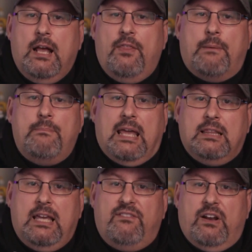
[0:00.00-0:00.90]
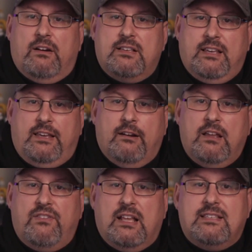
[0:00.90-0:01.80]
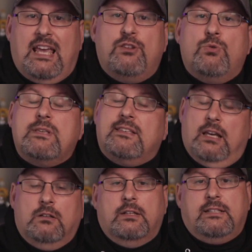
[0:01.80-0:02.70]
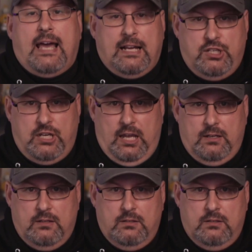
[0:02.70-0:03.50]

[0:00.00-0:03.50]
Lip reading: that may link various security events into a single attack chain.